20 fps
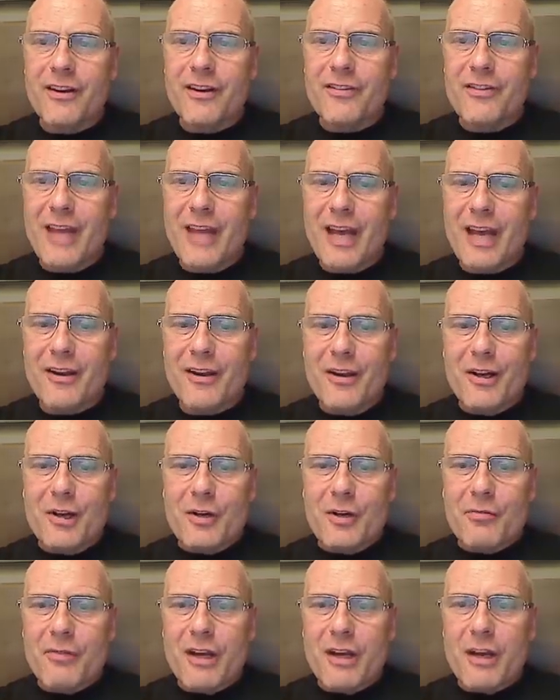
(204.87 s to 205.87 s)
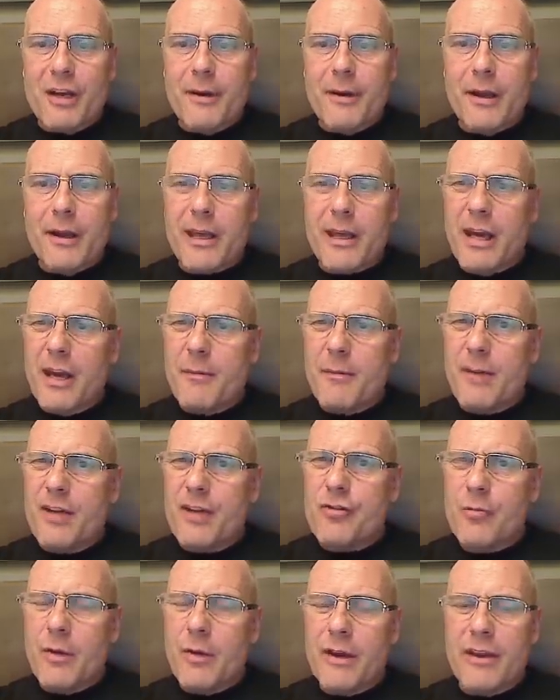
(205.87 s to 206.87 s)
Doesn't that ring a bell? I can't
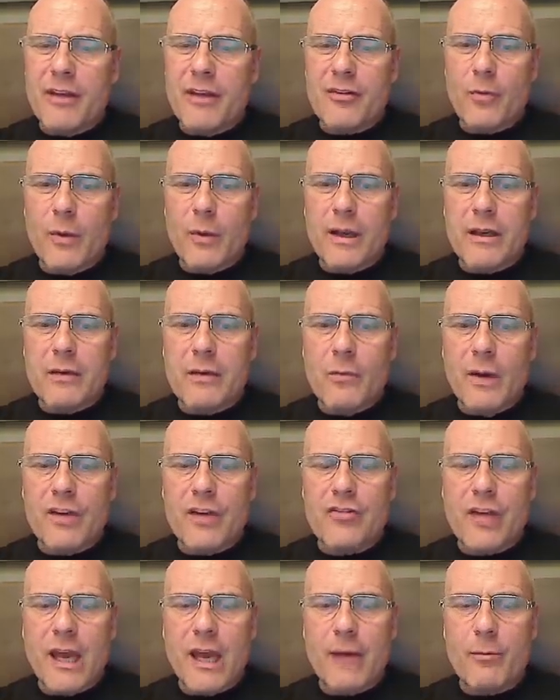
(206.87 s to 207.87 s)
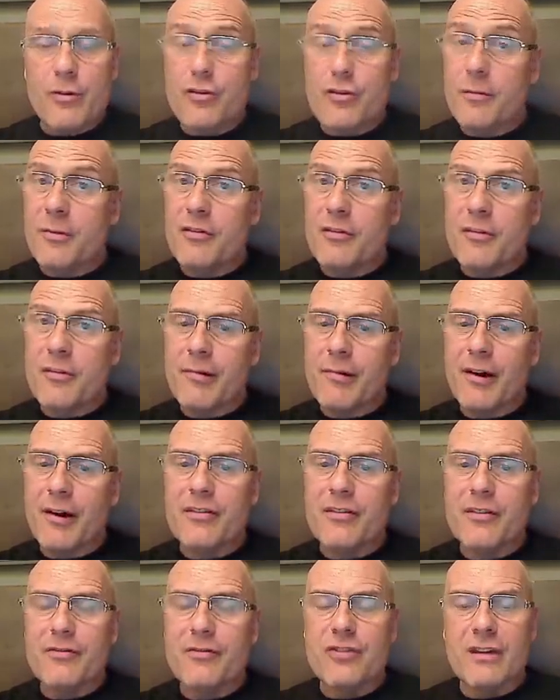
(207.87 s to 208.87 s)
imagine why there's a wage gap. Would you have been
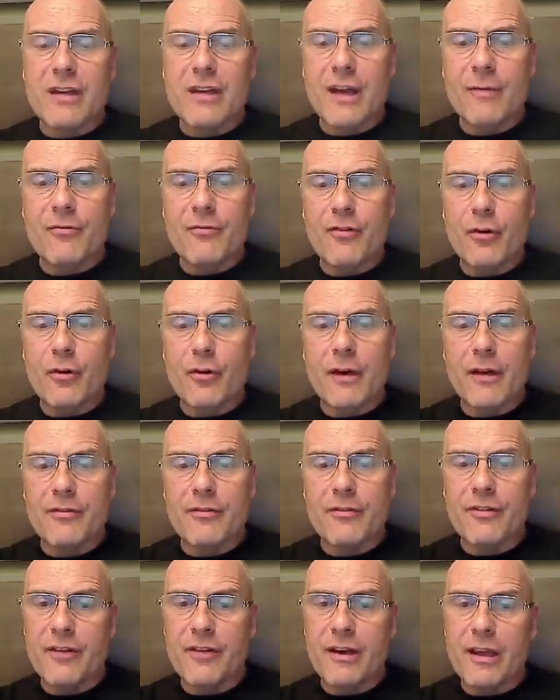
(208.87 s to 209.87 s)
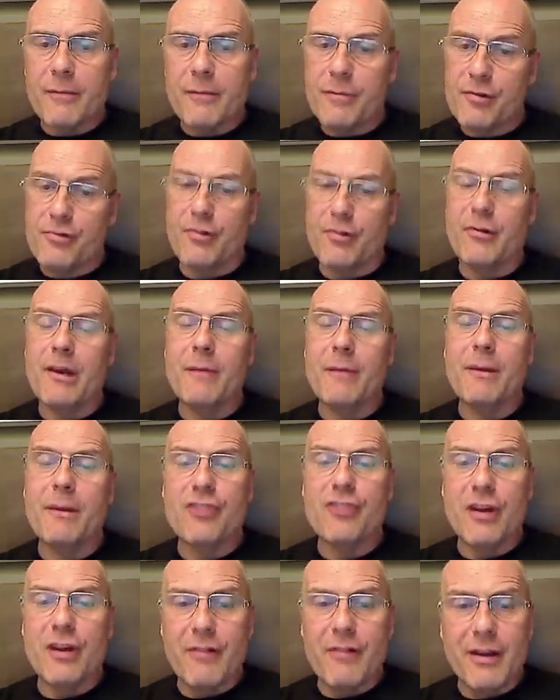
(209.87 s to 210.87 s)
surprised if she'd come forward after studying petroleum
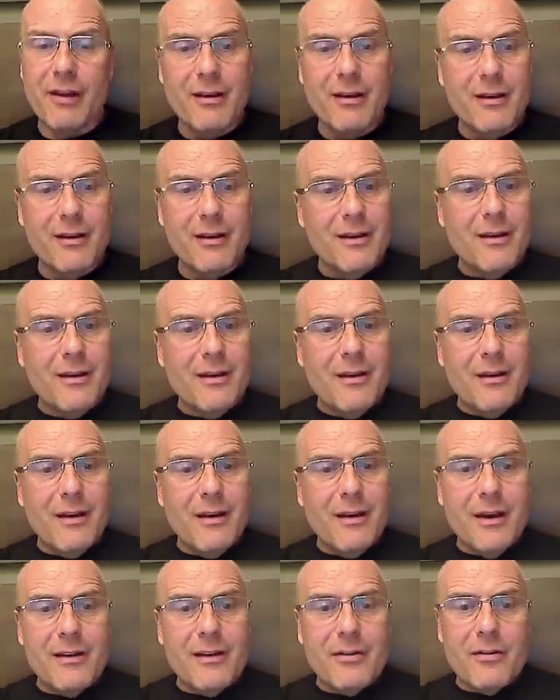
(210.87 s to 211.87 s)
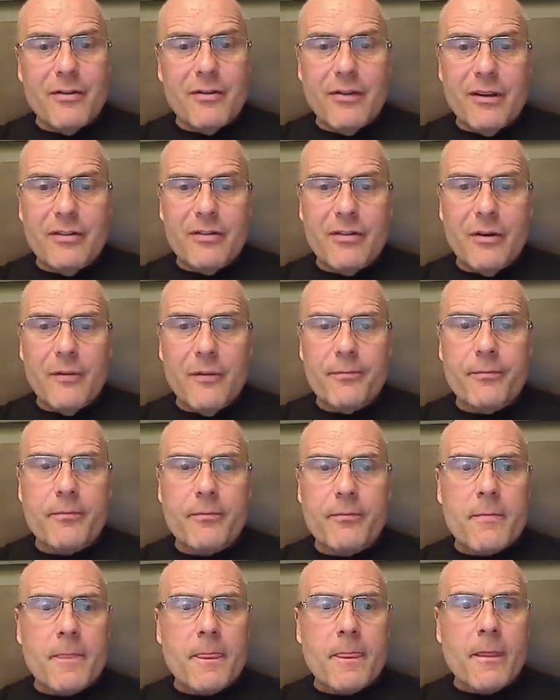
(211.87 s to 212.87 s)
engineering? I don't think so.
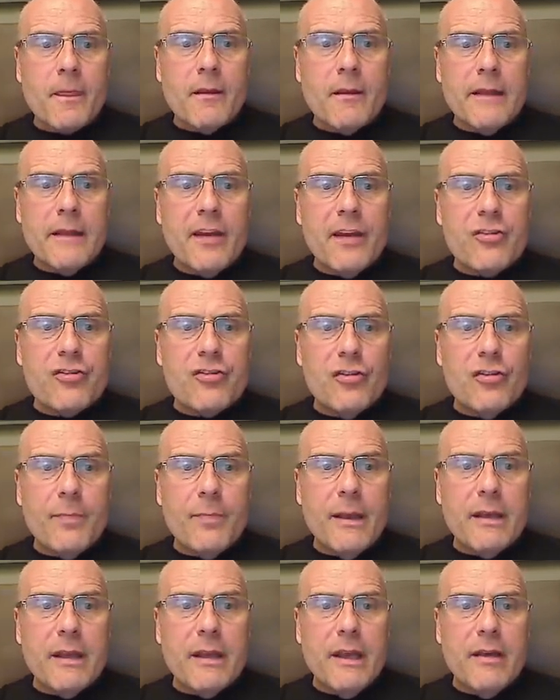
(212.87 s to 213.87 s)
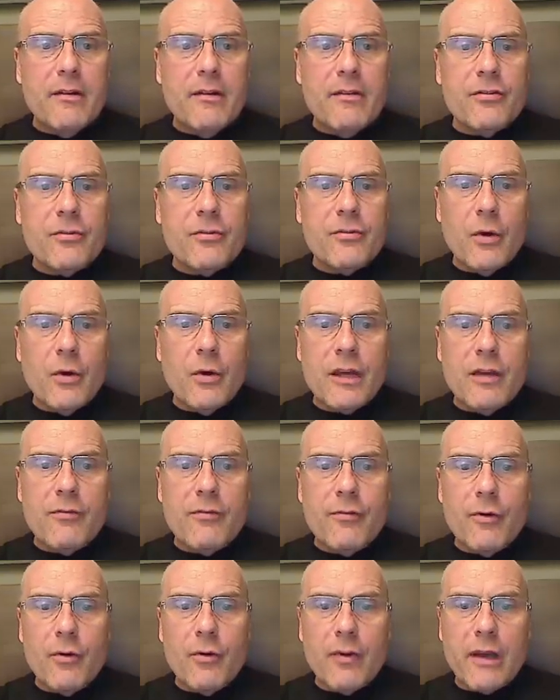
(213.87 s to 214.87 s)
Later, she spent years working
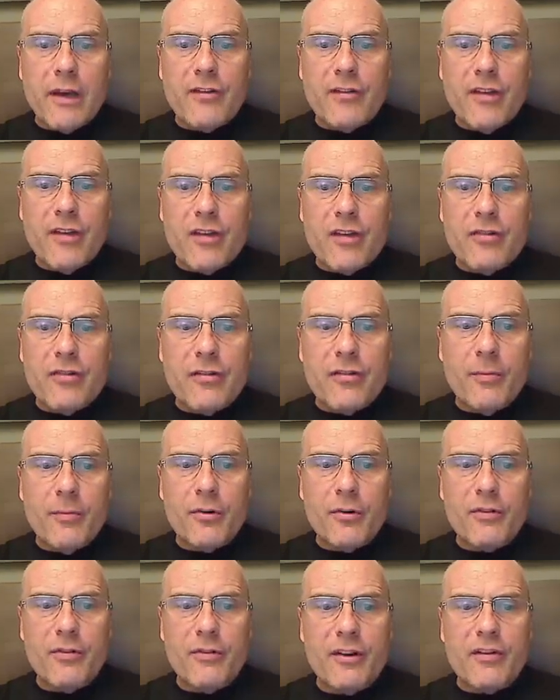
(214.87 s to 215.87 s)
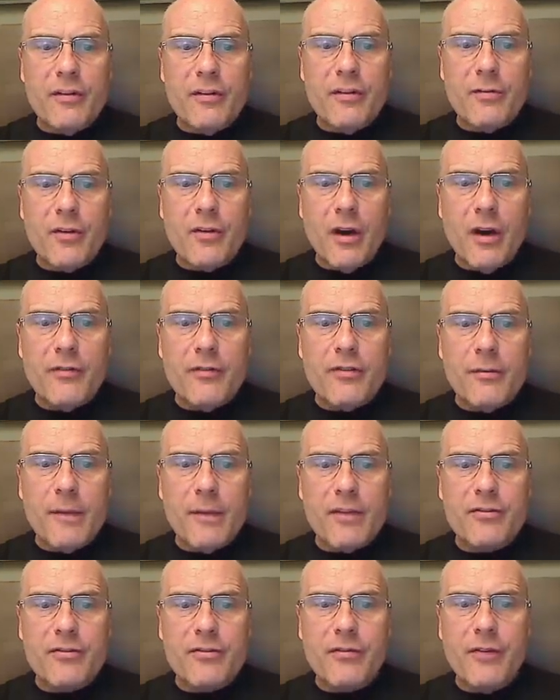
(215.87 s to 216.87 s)
for an organization that supports victims of
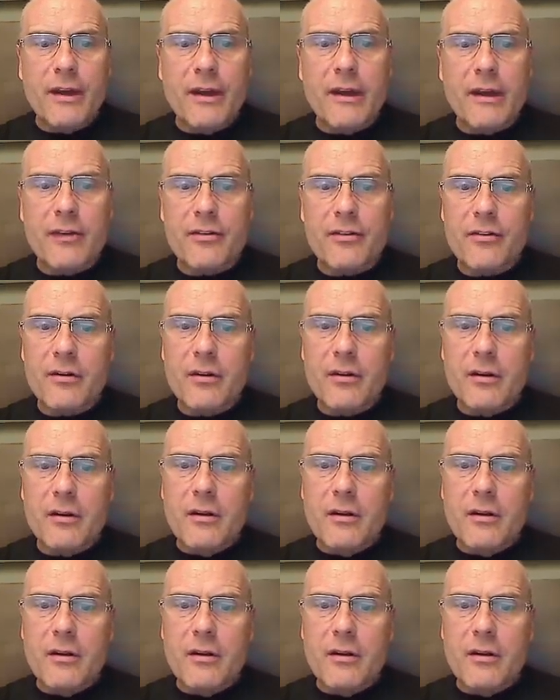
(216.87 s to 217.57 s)
domestic violence.